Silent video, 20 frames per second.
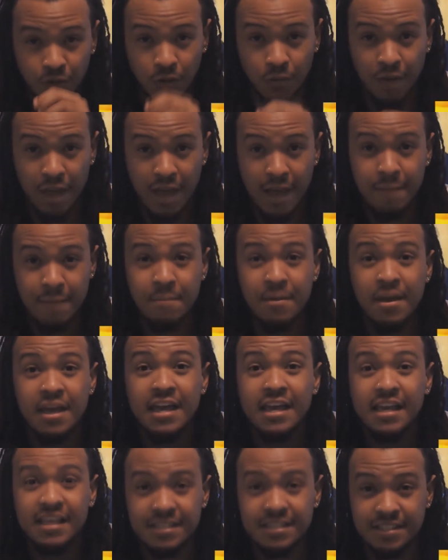okay,
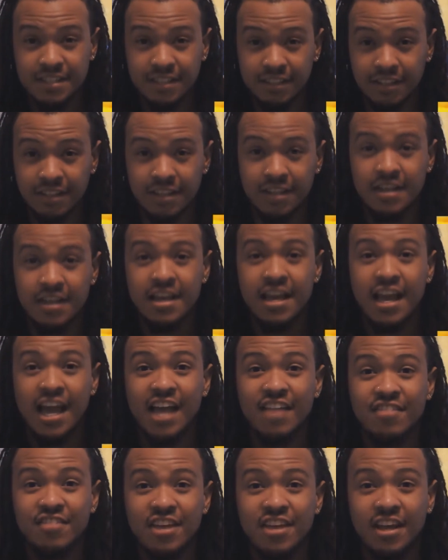instantly,
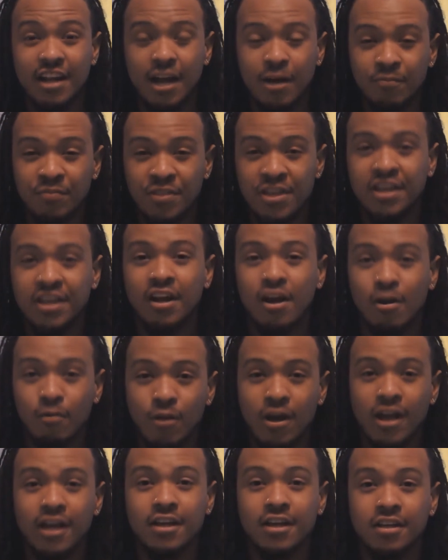and then I'm thinking,
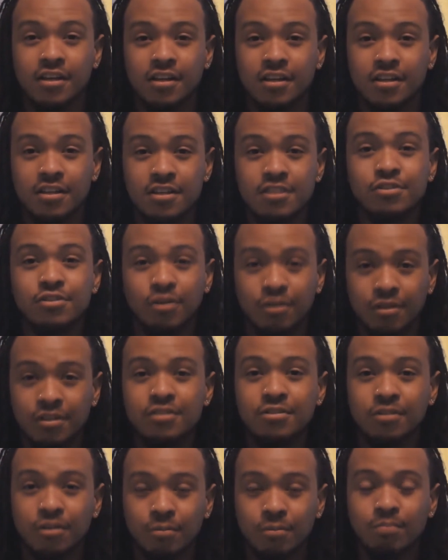all right, he's
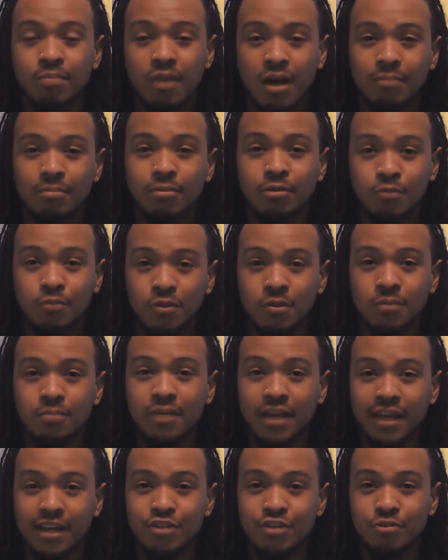gonna probably
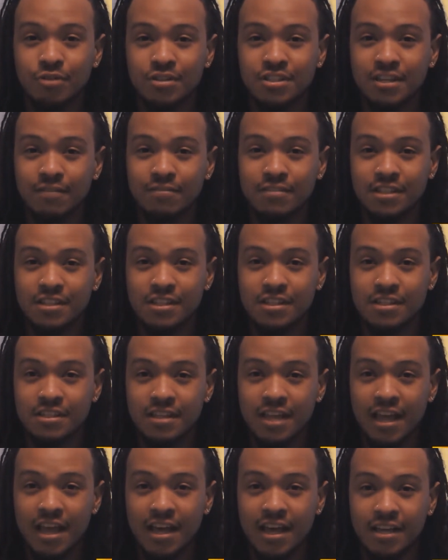whoop Android
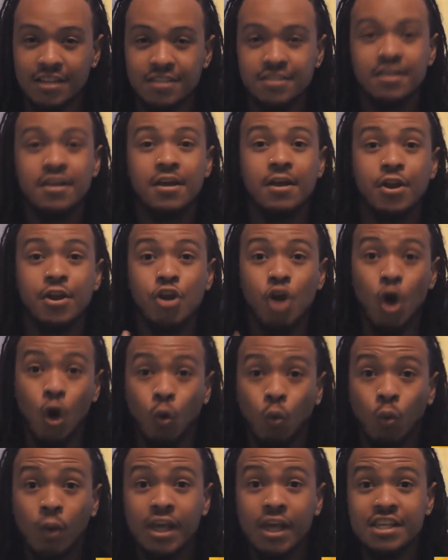17's ass.
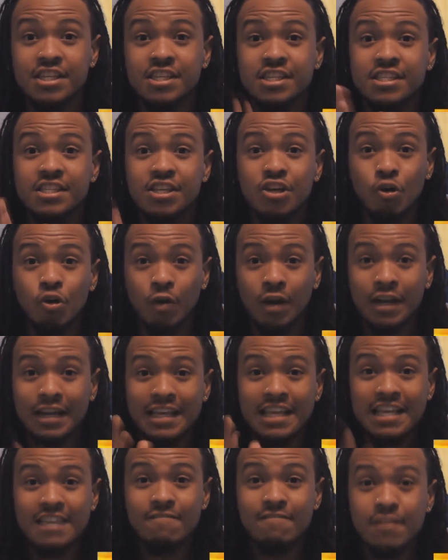No, it's still
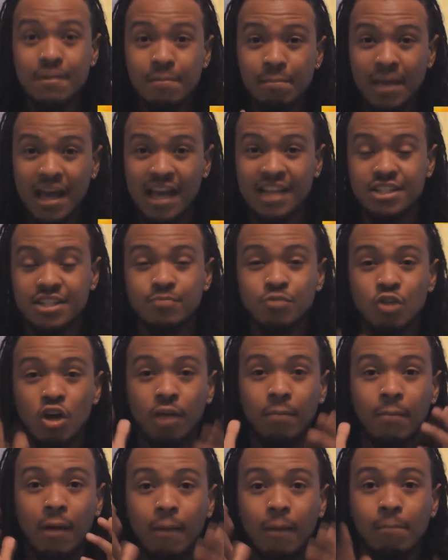an even match. I'm
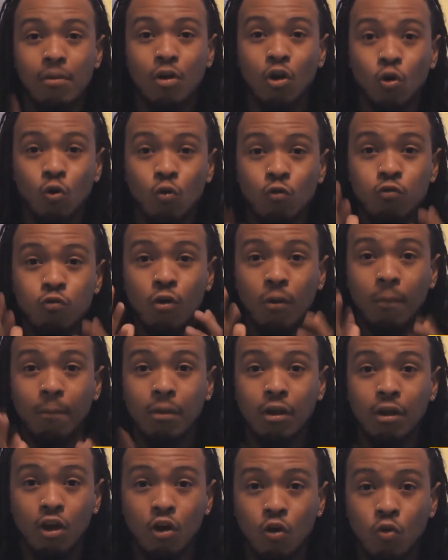talking about blow for
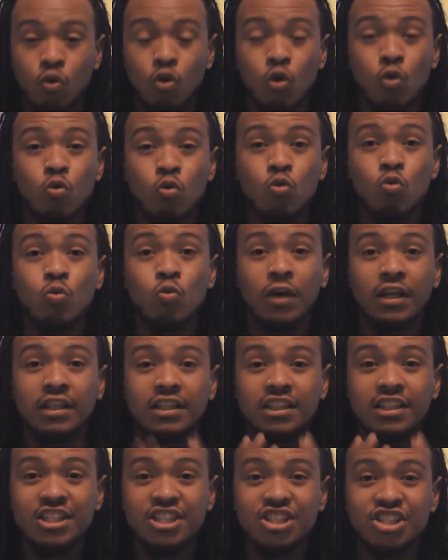blow. Goku
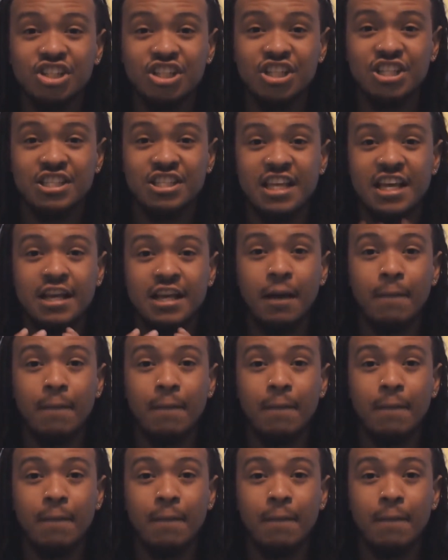unleashes a